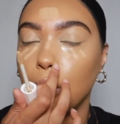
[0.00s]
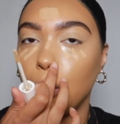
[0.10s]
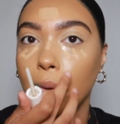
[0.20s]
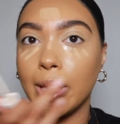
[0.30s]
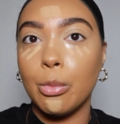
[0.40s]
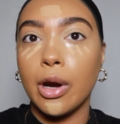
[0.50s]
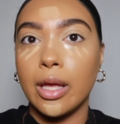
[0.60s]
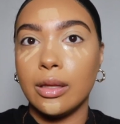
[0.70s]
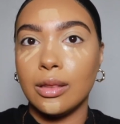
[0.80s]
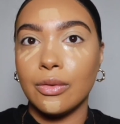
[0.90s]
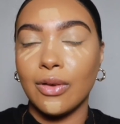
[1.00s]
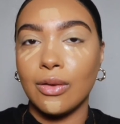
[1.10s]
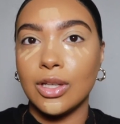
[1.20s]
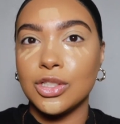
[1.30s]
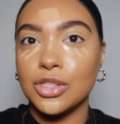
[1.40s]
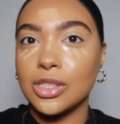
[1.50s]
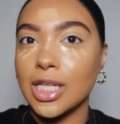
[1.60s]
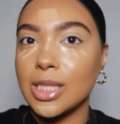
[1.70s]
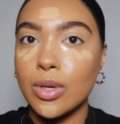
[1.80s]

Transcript: way brighter than the foundation shades.